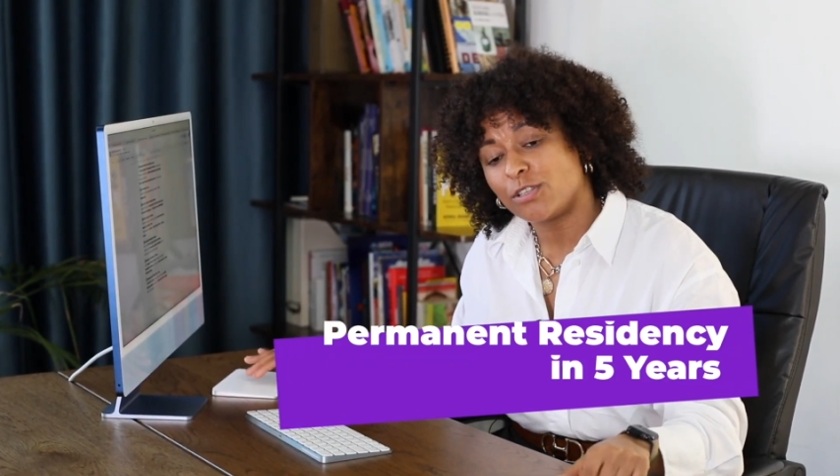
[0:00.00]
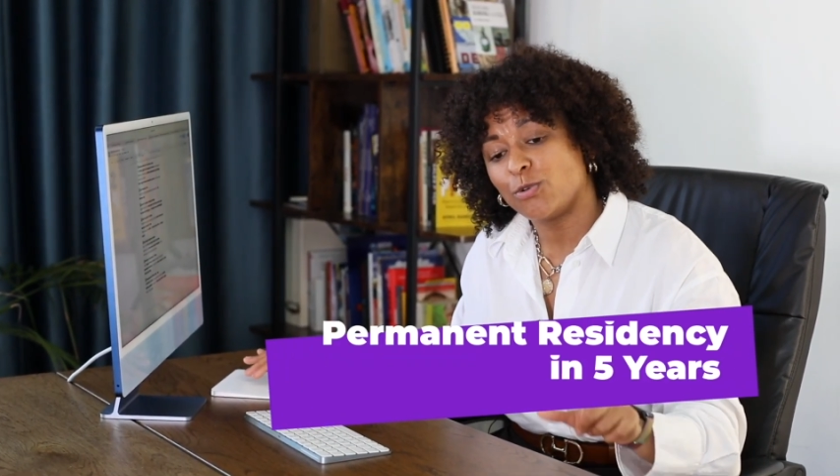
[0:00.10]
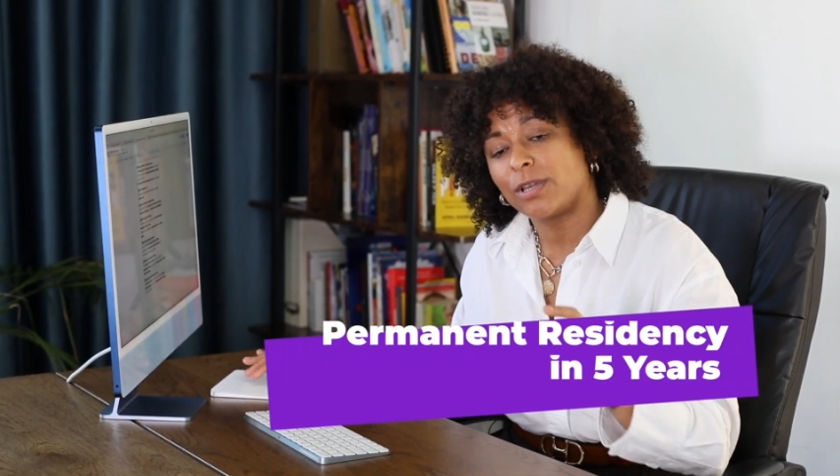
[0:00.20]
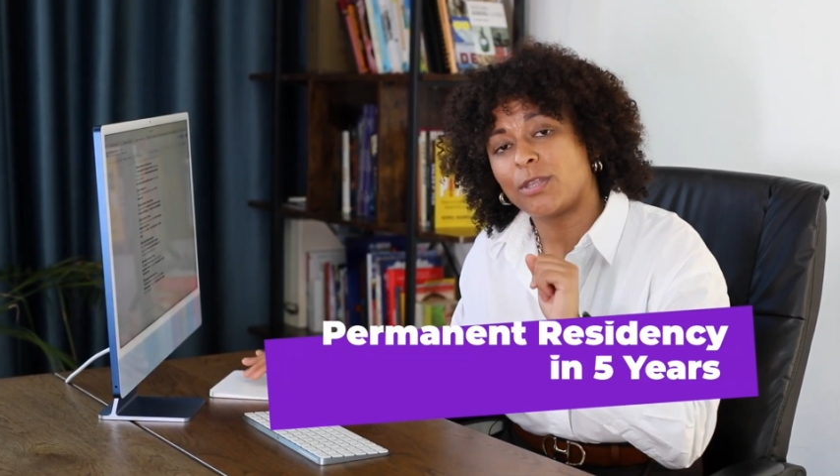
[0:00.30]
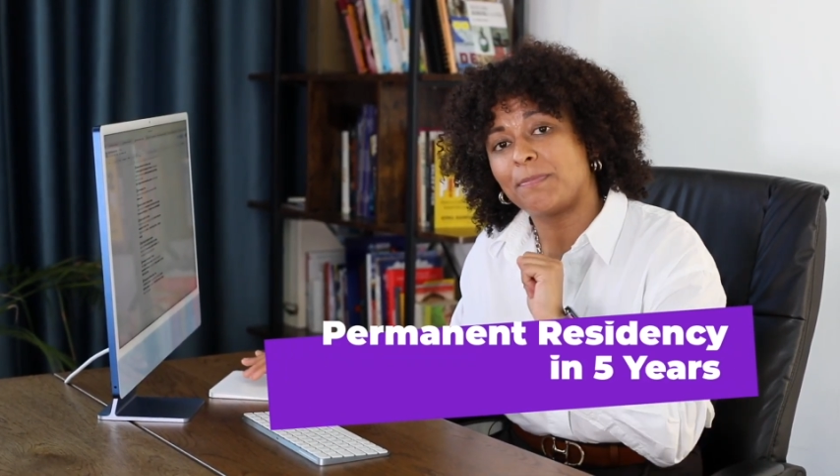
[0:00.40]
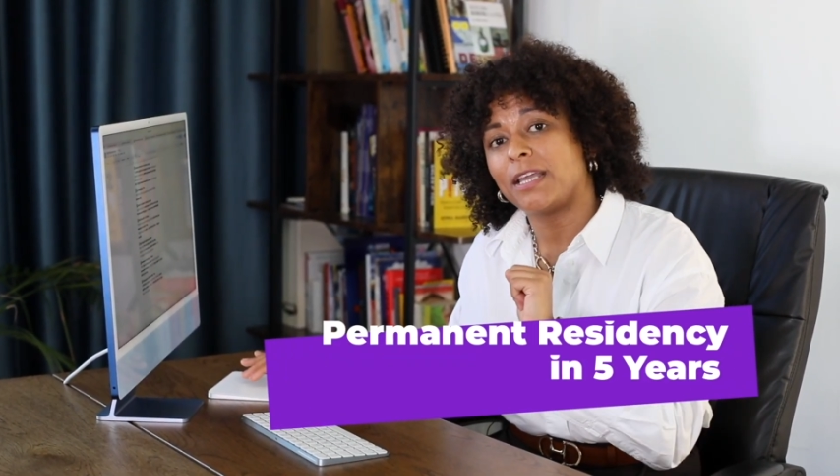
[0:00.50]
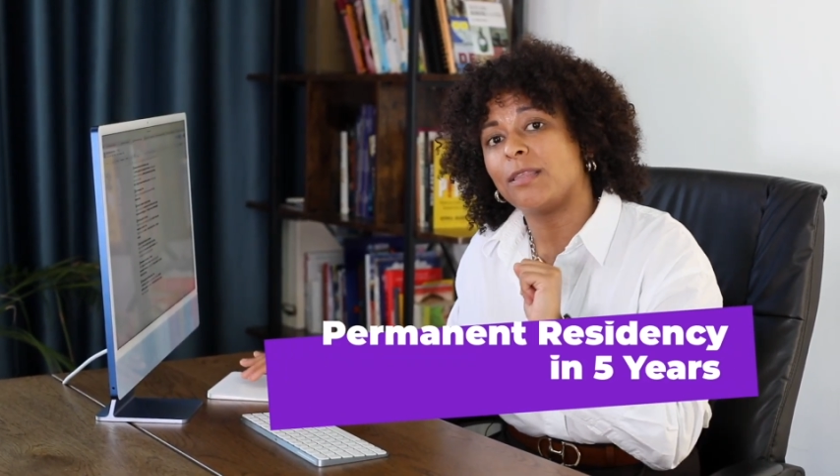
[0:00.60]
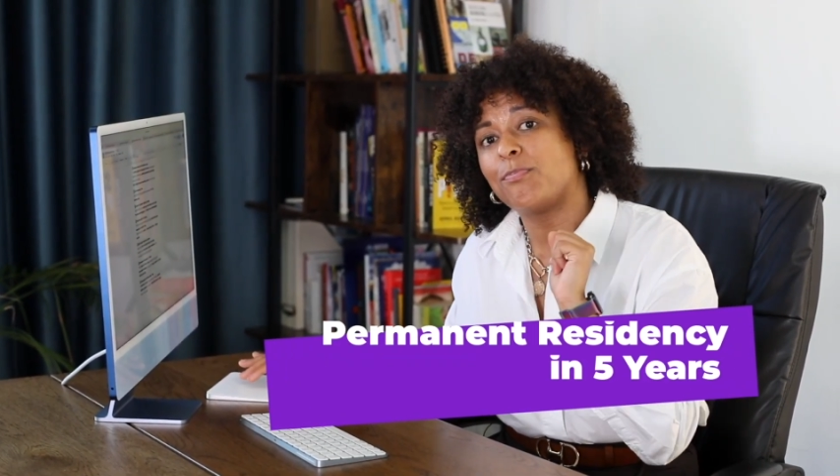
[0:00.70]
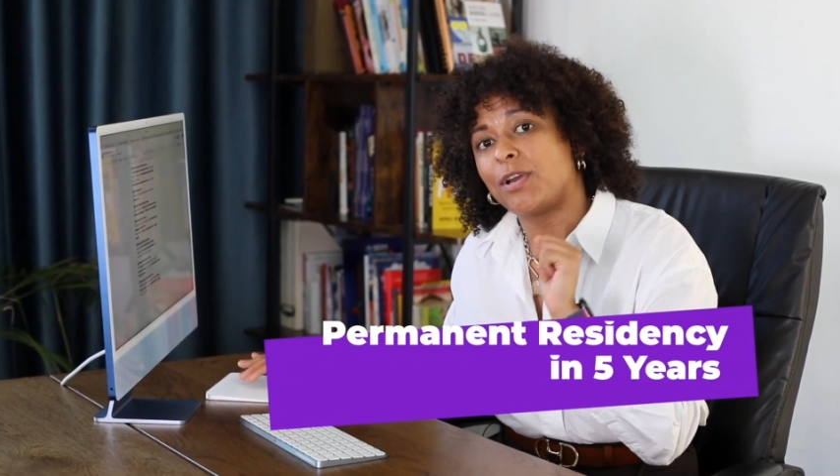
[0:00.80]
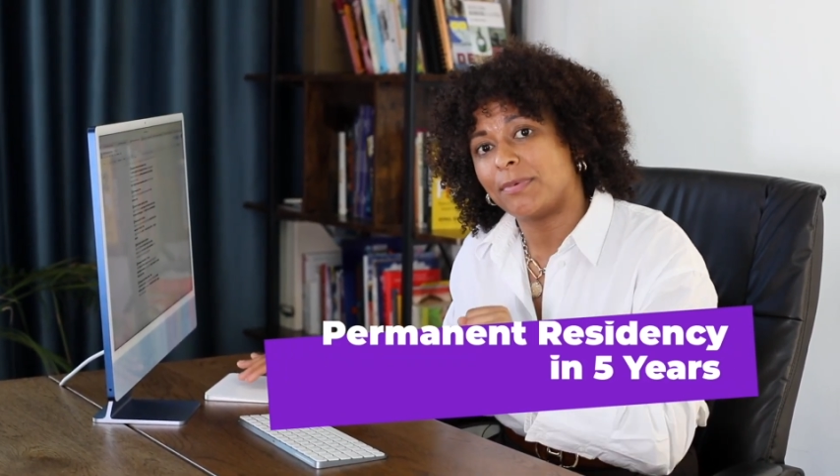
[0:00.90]
you can obtain
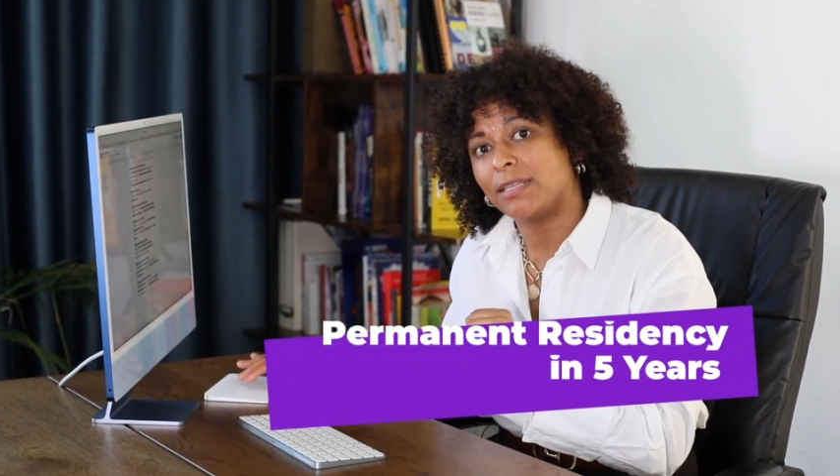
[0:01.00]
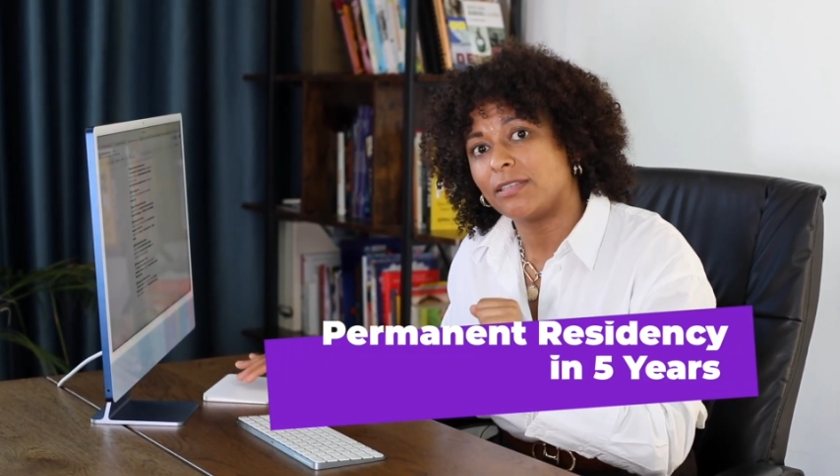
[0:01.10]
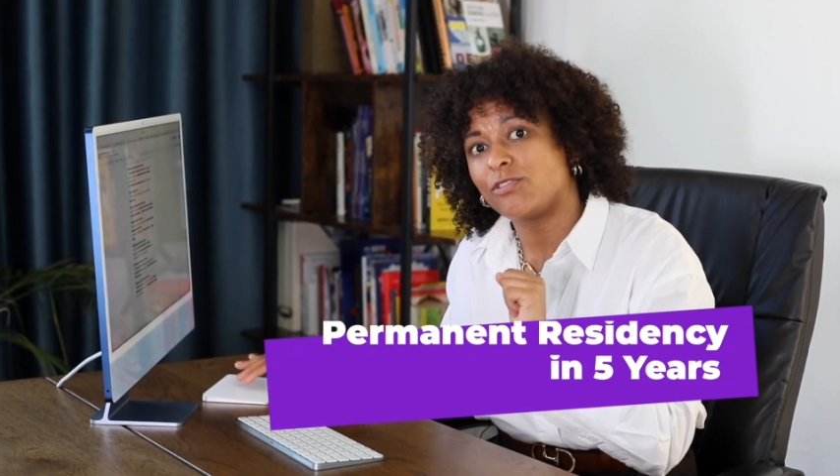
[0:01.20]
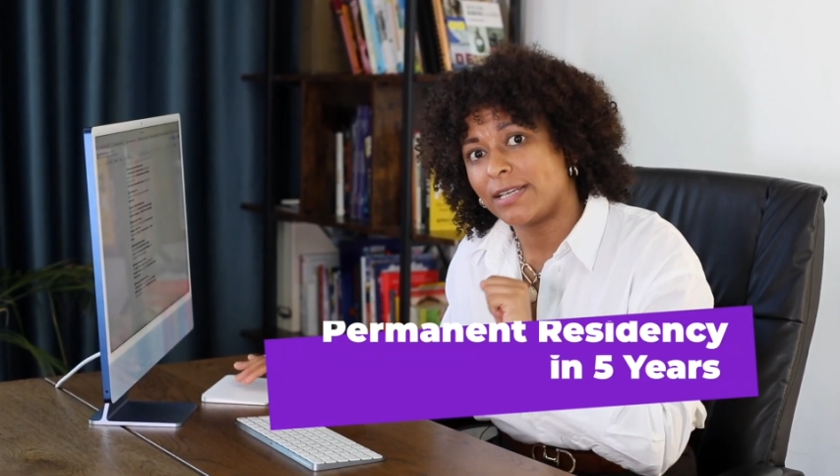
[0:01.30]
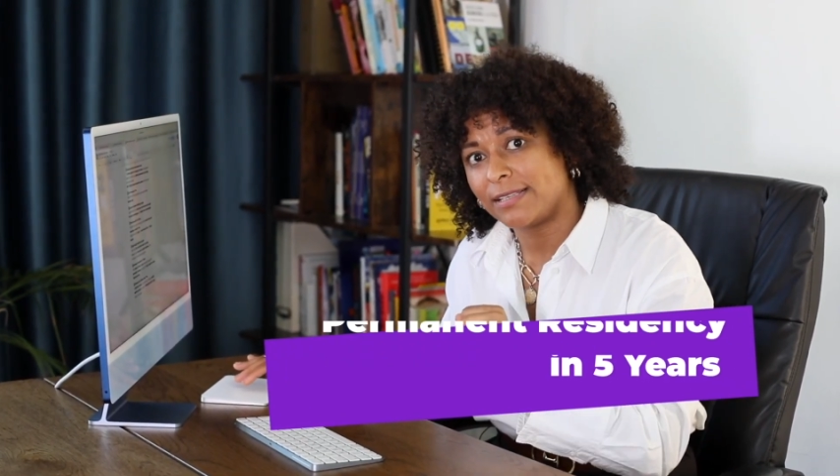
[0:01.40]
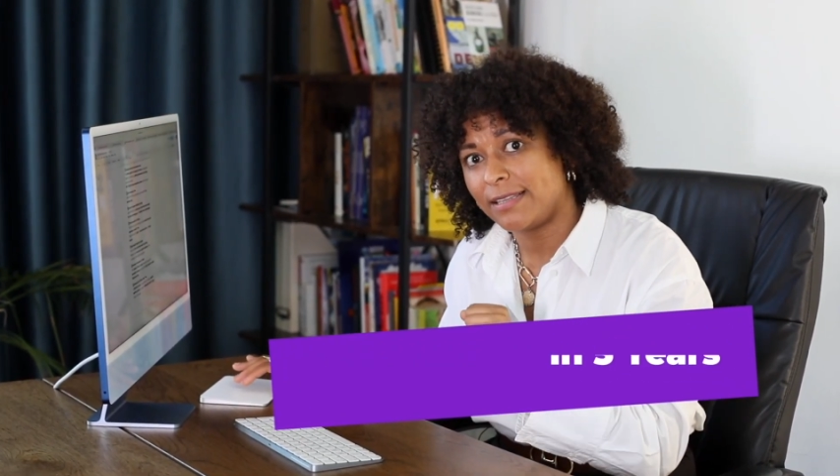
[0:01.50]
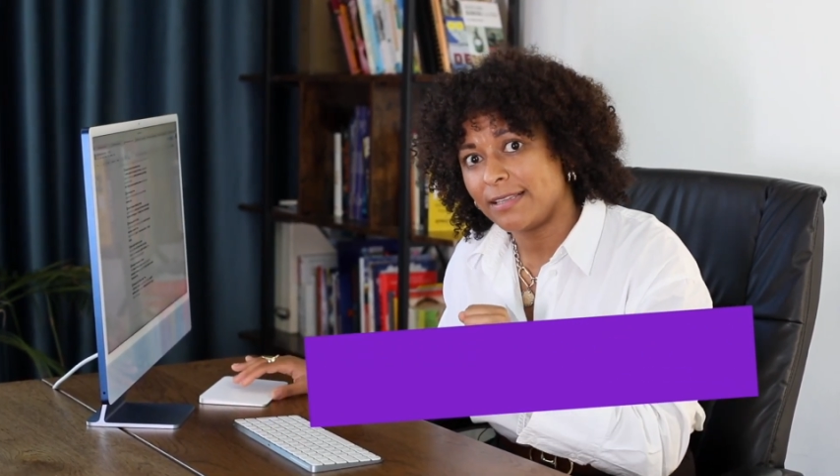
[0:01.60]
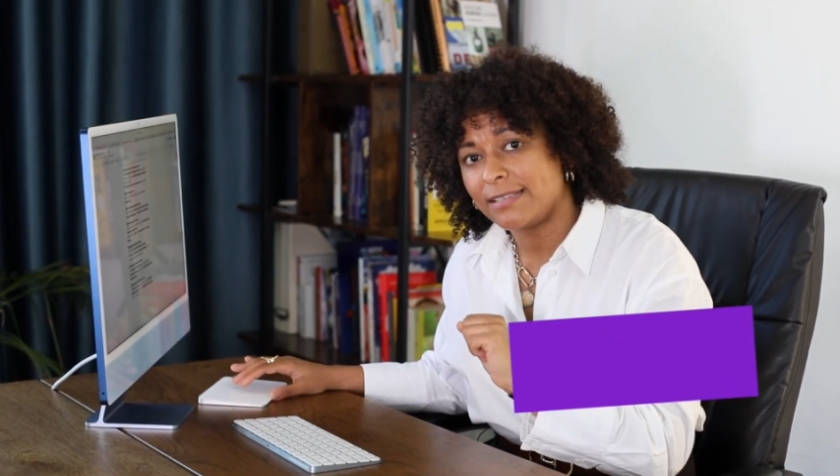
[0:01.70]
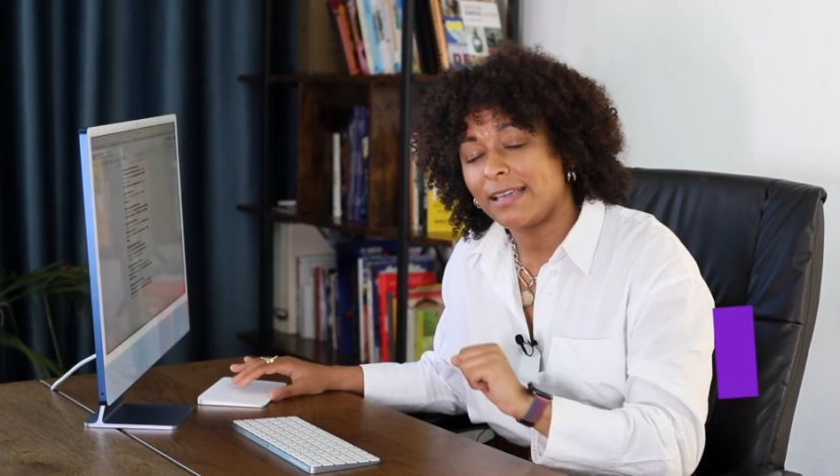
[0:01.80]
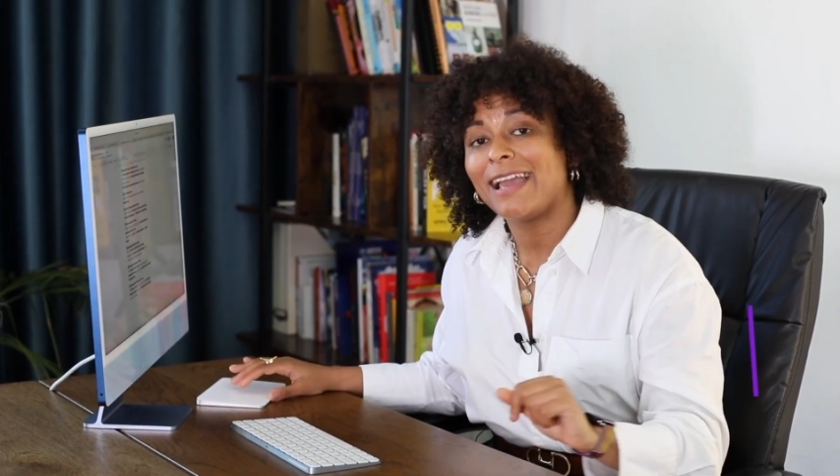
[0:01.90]
permanent
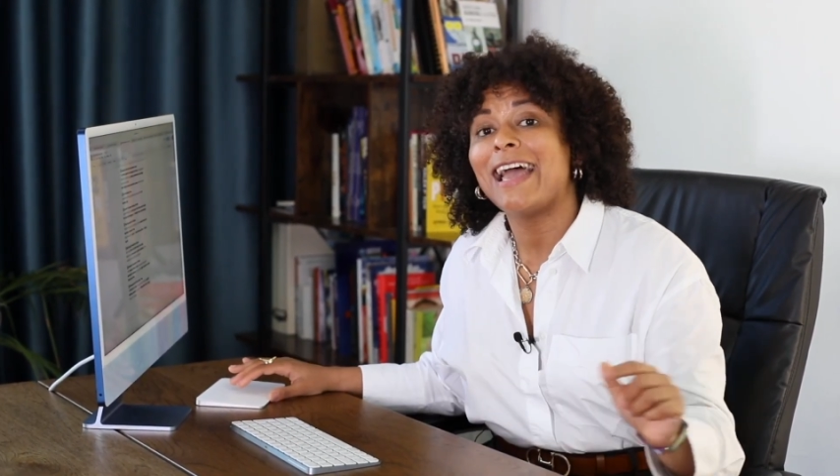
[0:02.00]
residency,